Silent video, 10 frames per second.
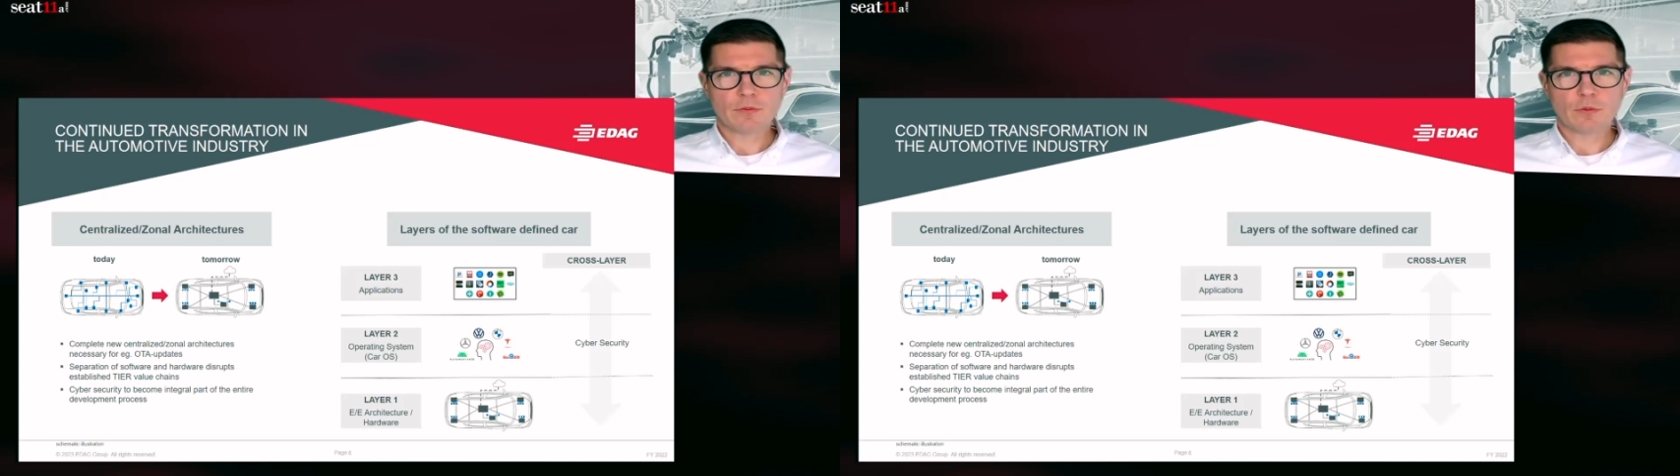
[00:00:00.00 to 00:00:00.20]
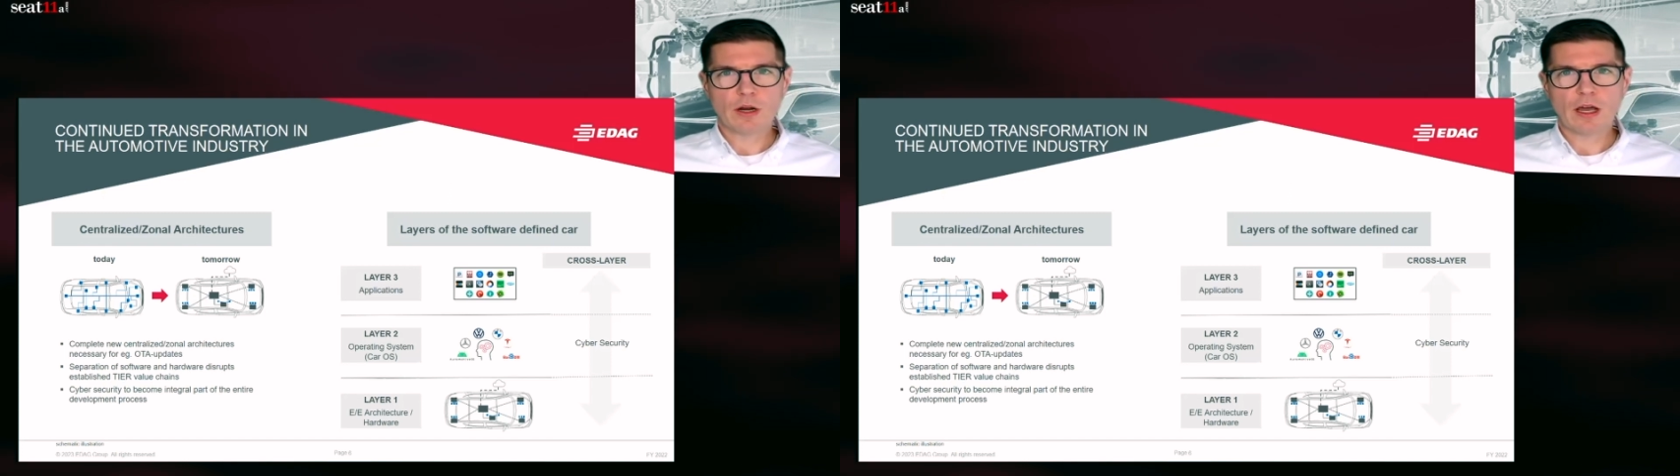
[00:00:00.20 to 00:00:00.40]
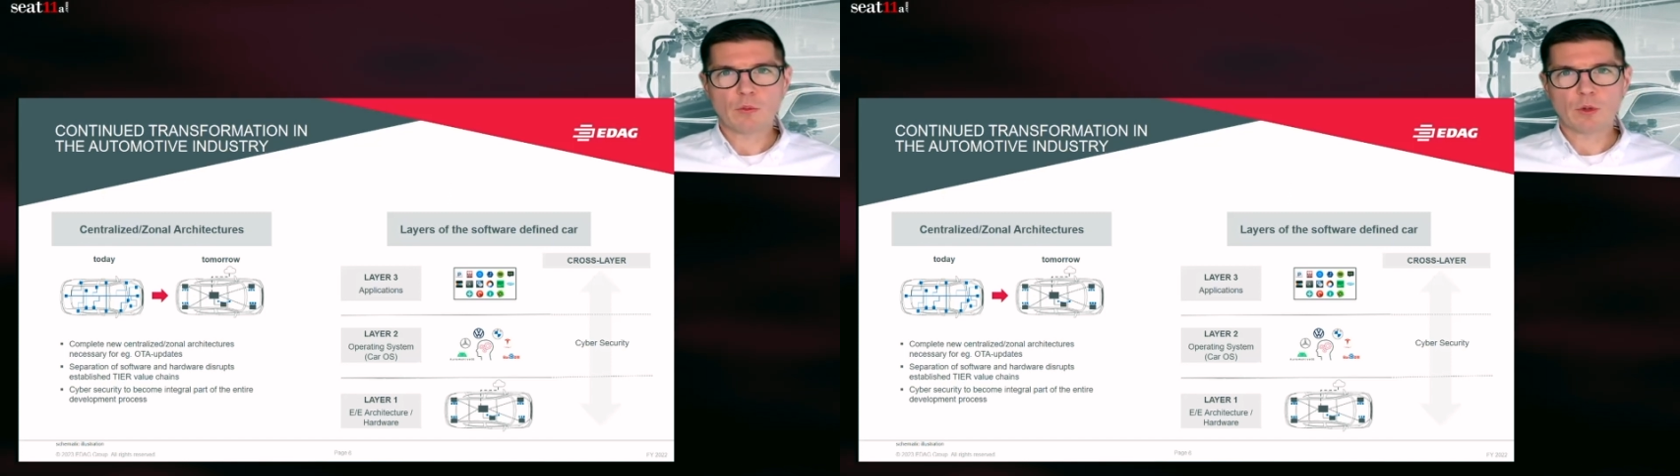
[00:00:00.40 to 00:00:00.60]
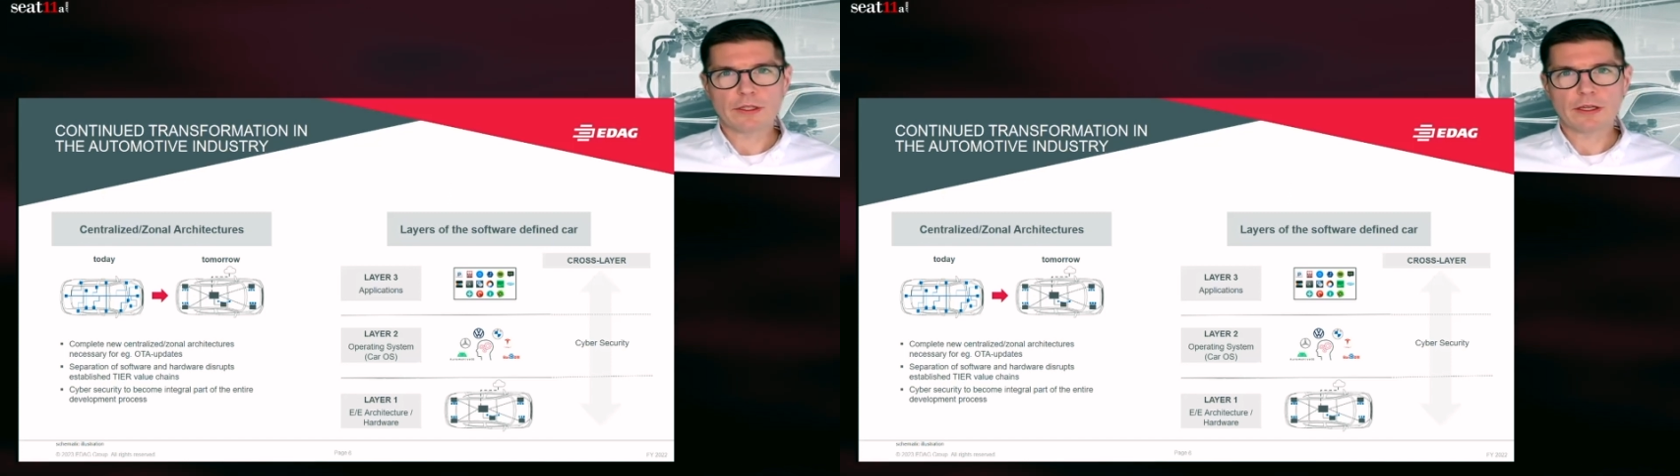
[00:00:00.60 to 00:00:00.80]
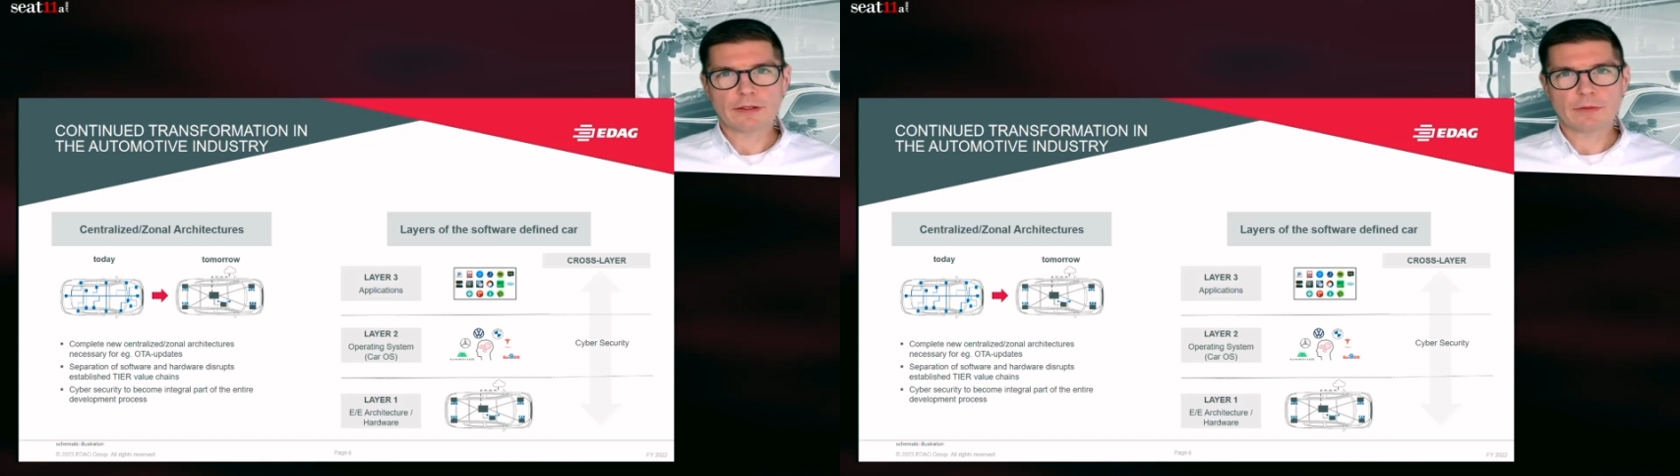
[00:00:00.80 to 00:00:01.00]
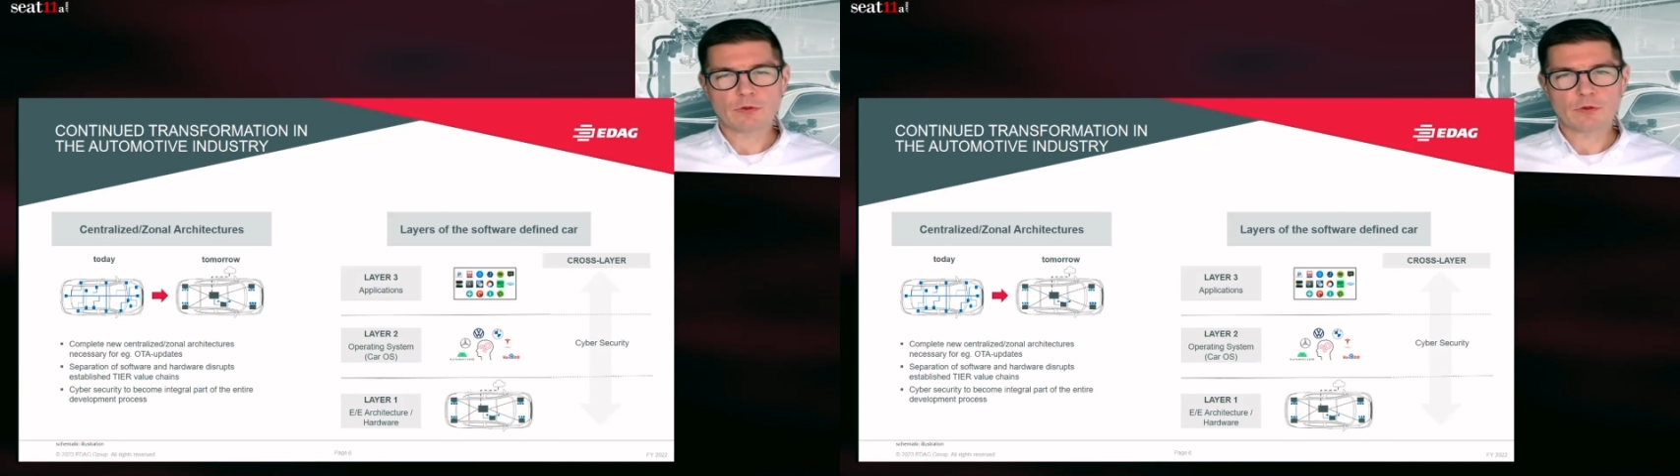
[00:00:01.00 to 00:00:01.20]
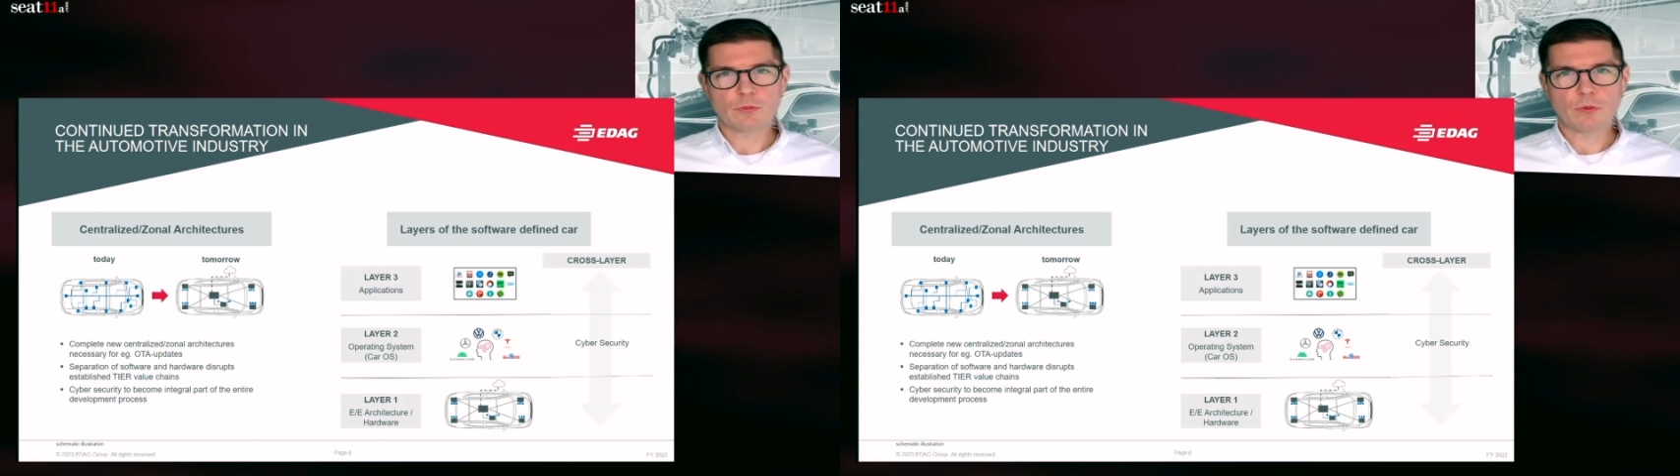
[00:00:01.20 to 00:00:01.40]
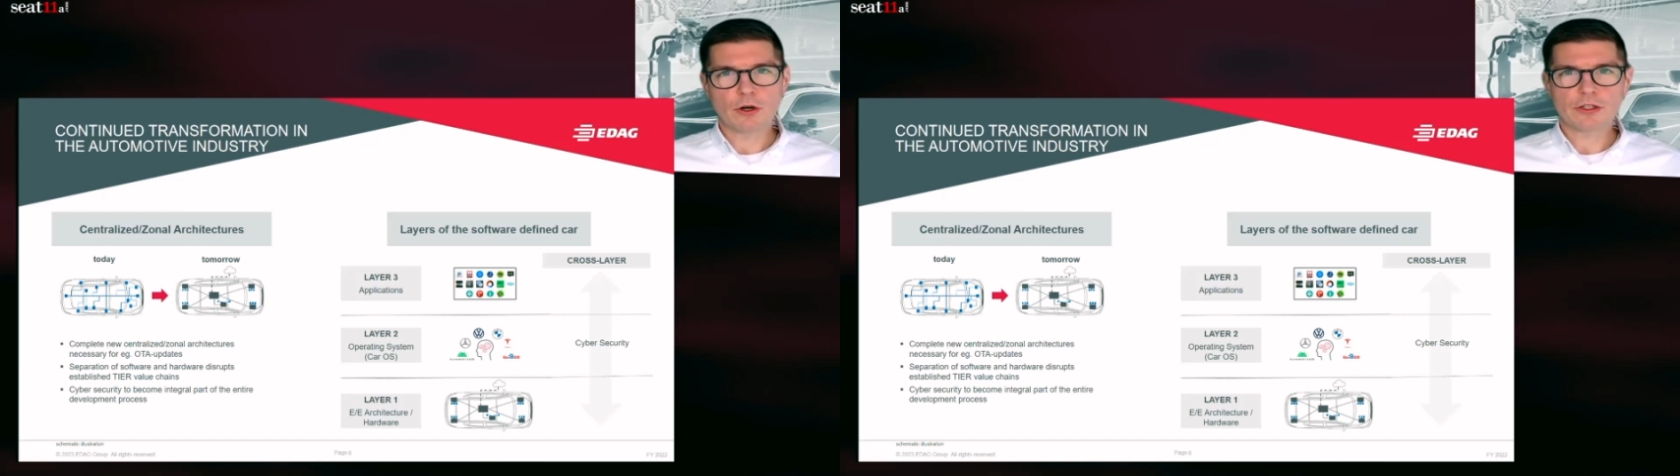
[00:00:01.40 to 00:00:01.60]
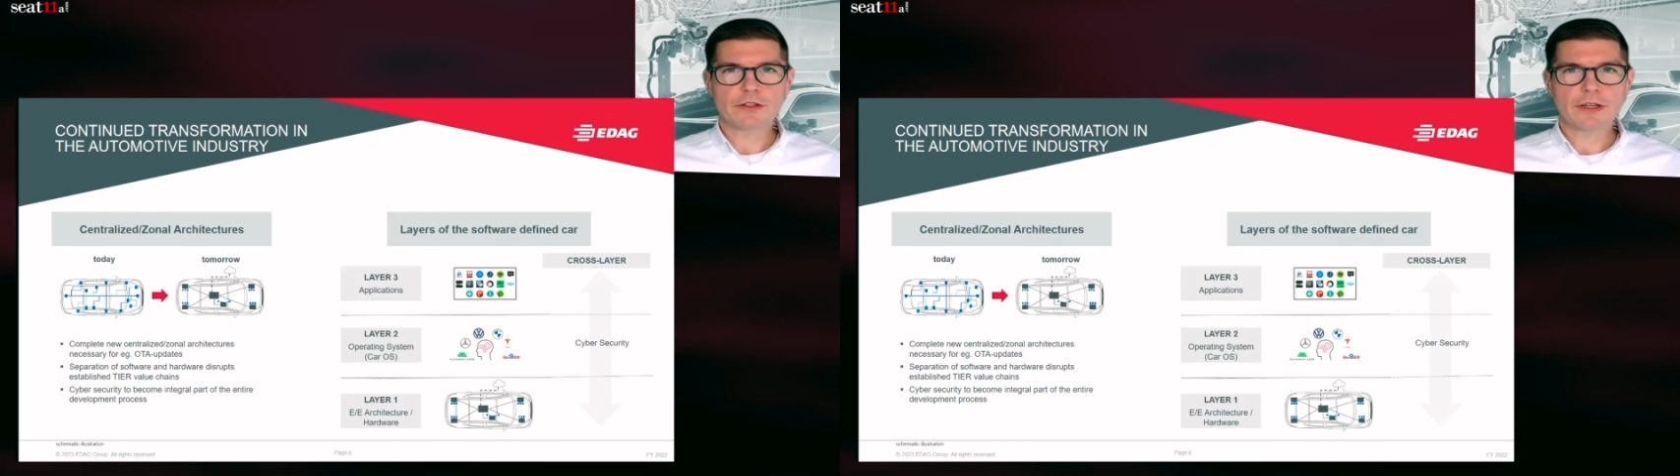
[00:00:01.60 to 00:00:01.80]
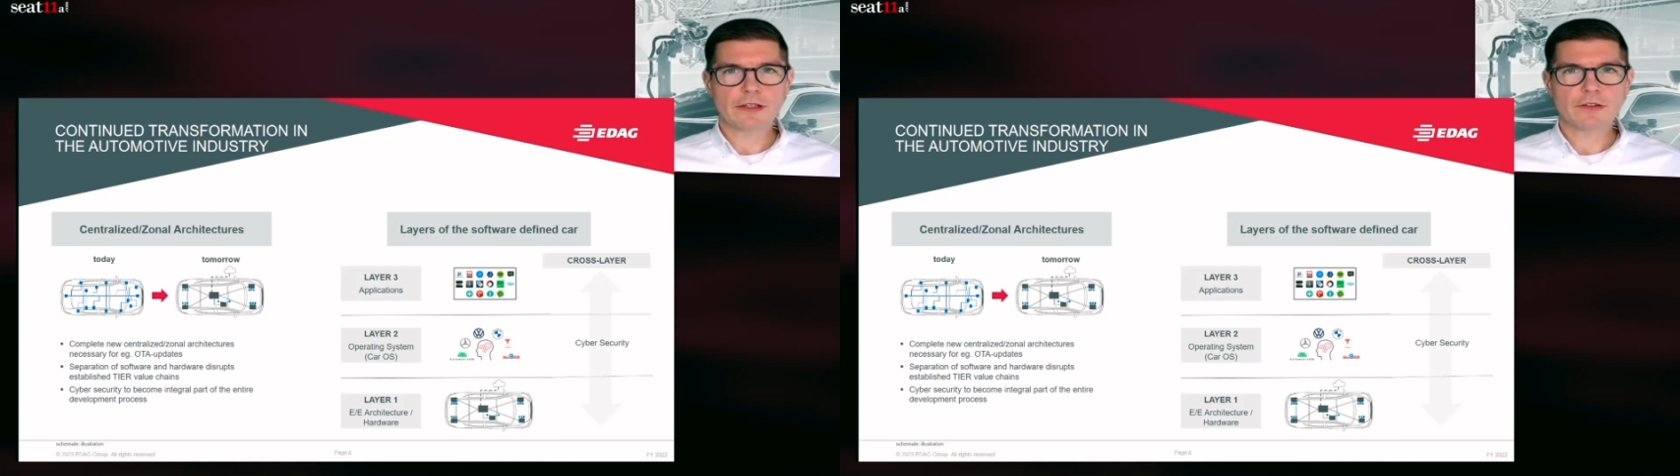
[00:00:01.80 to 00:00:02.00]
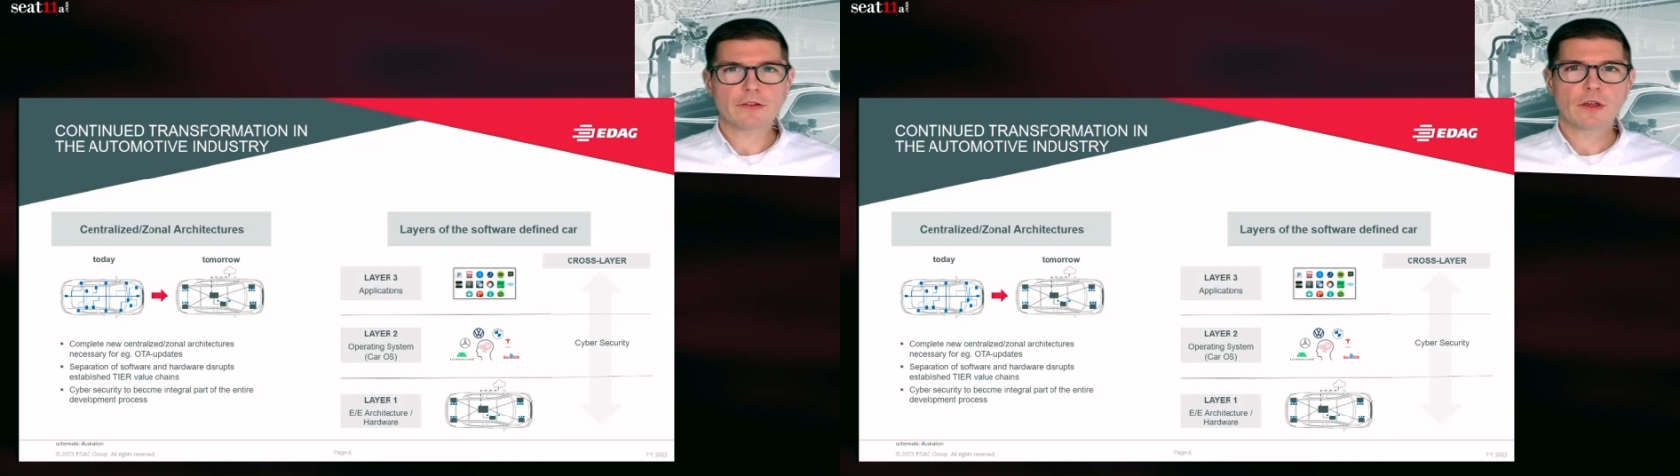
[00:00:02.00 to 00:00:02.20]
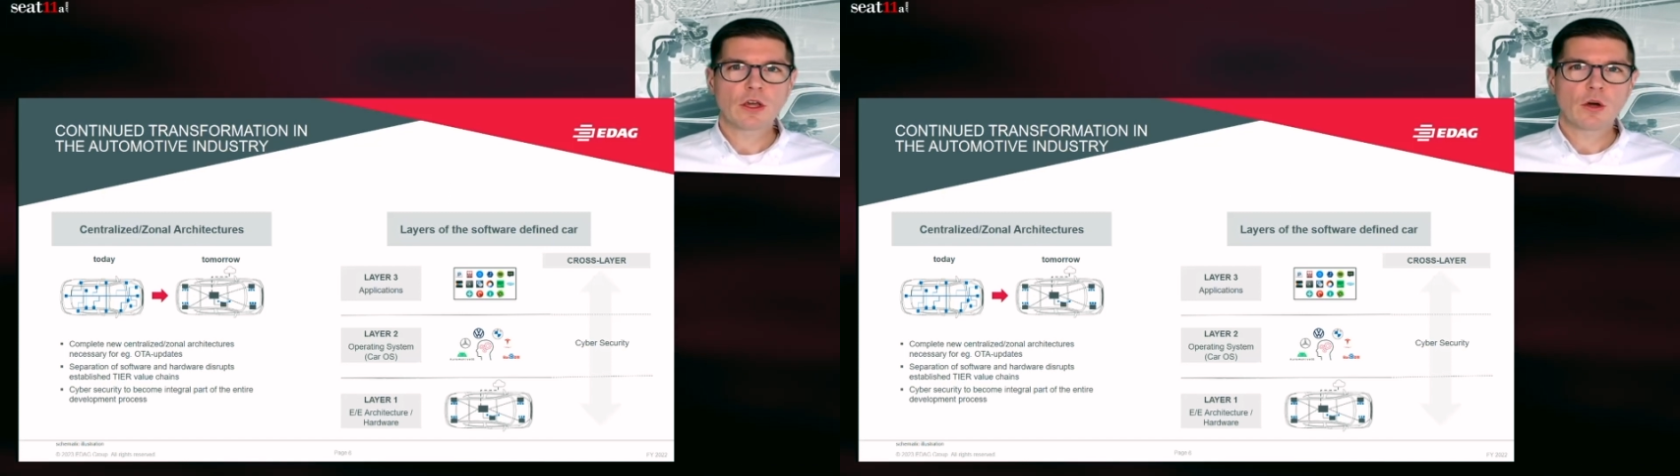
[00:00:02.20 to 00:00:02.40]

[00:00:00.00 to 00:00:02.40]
where I will get into more details